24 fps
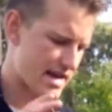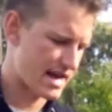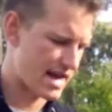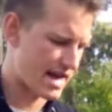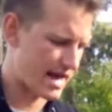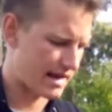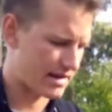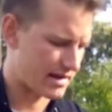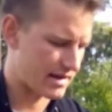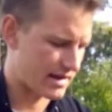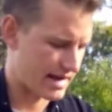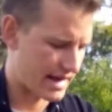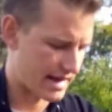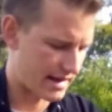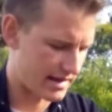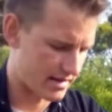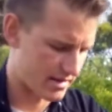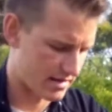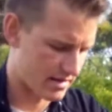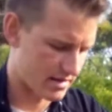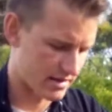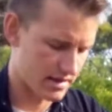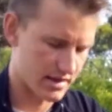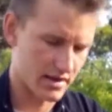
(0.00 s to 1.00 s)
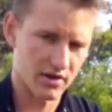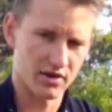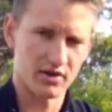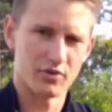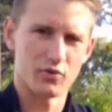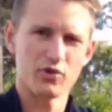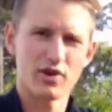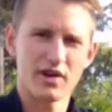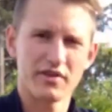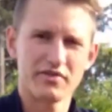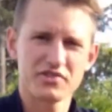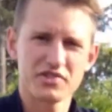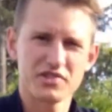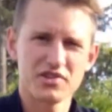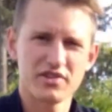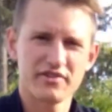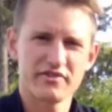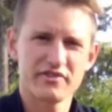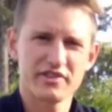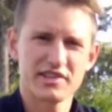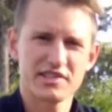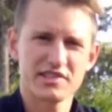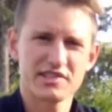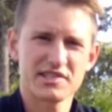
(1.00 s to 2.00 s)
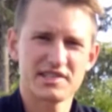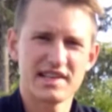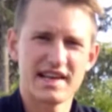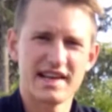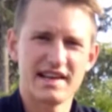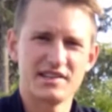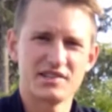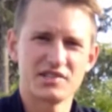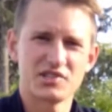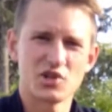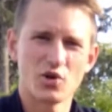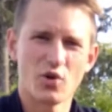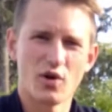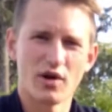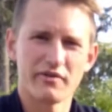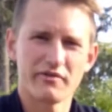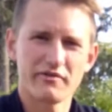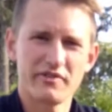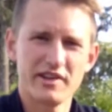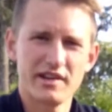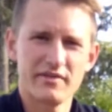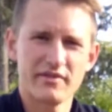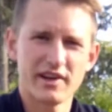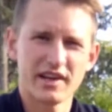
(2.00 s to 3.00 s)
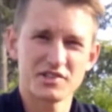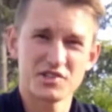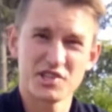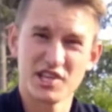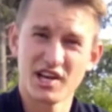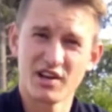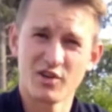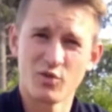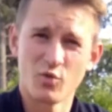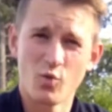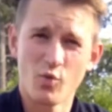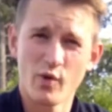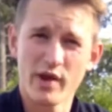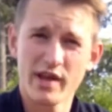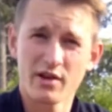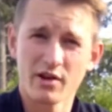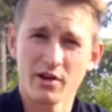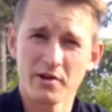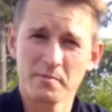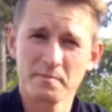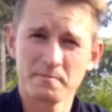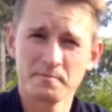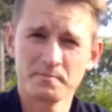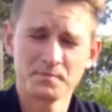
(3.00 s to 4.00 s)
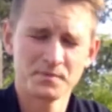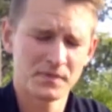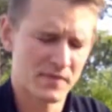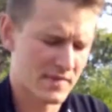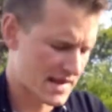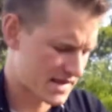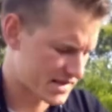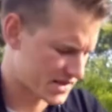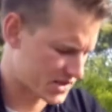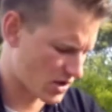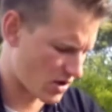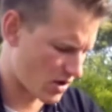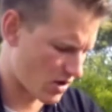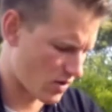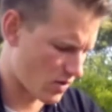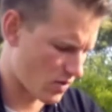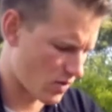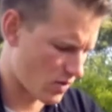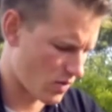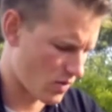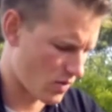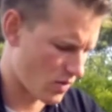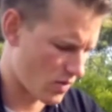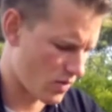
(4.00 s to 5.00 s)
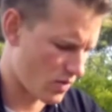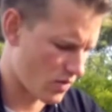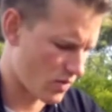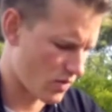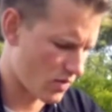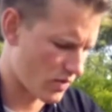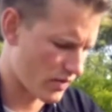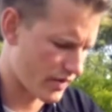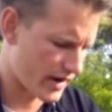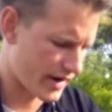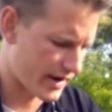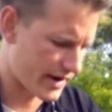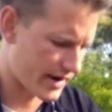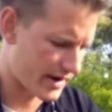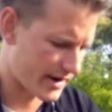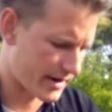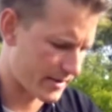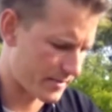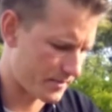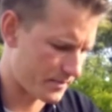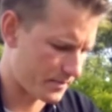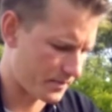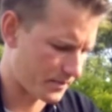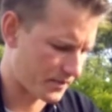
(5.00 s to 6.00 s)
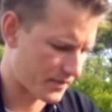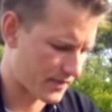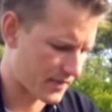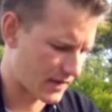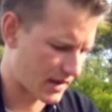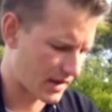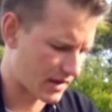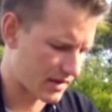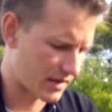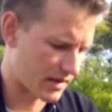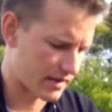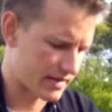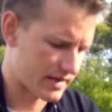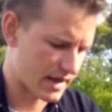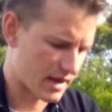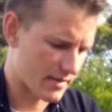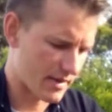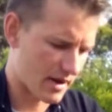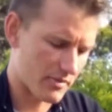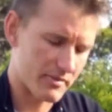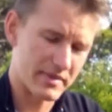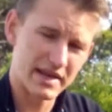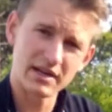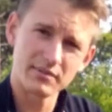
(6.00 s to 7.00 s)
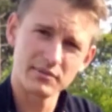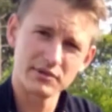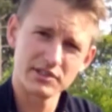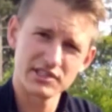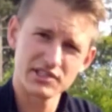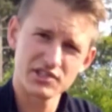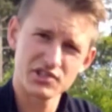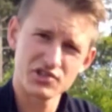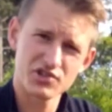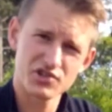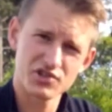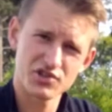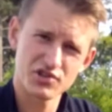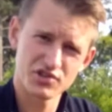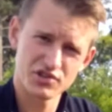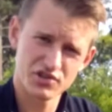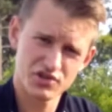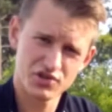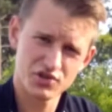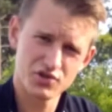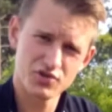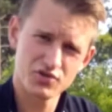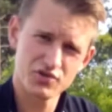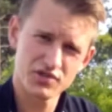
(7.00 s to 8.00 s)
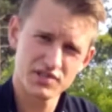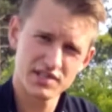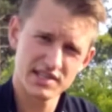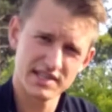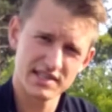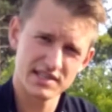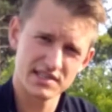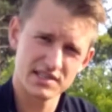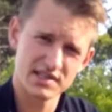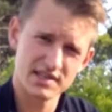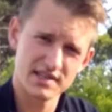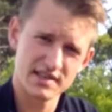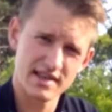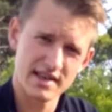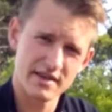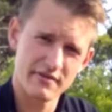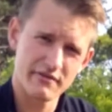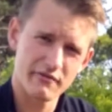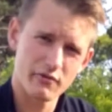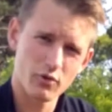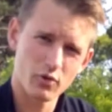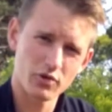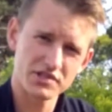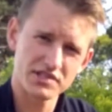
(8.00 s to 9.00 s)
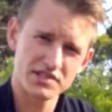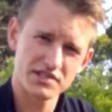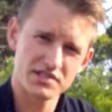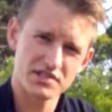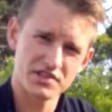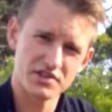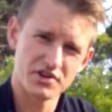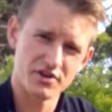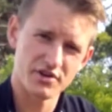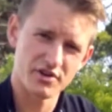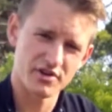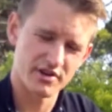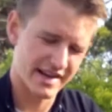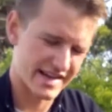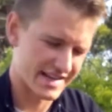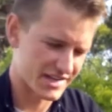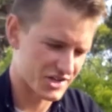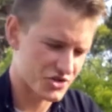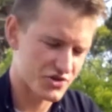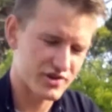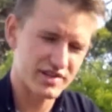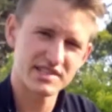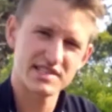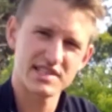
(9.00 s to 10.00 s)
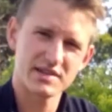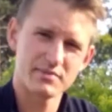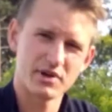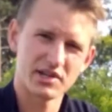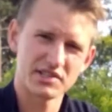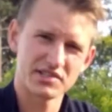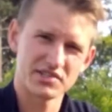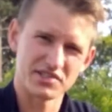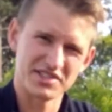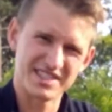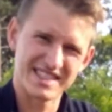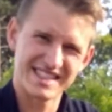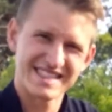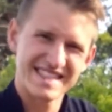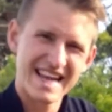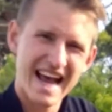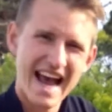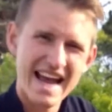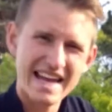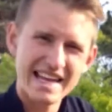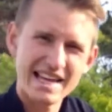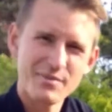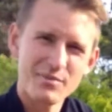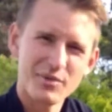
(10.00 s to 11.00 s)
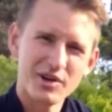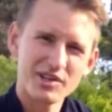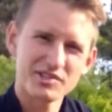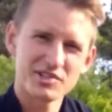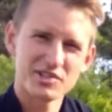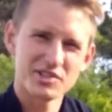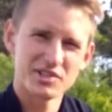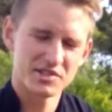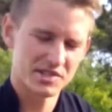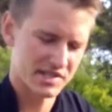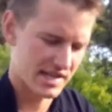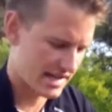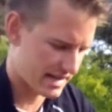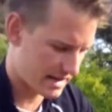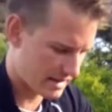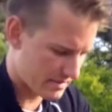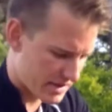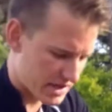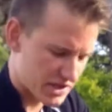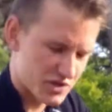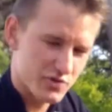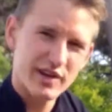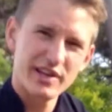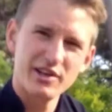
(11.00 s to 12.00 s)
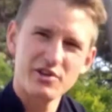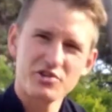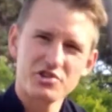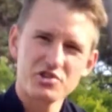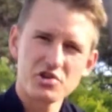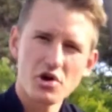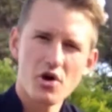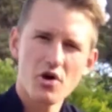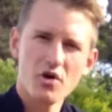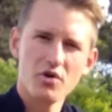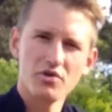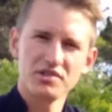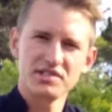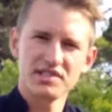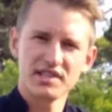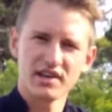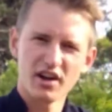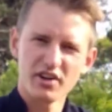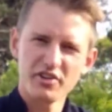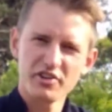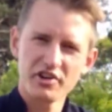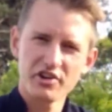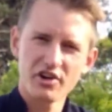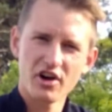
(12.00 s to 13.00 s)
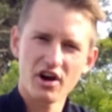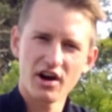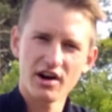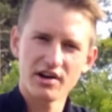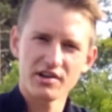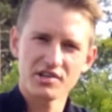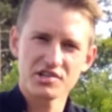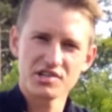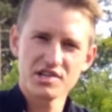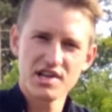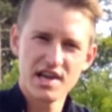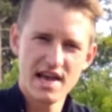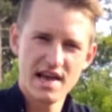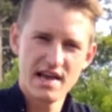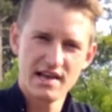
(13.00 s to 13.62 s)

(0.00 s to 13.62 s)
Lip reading: and they're a rough surface, and so our feet have actually gotten weaker. So the thing about minimalist shoes is it forces your intrinsic muscles, the tiny muscles in between your toes and under your arch,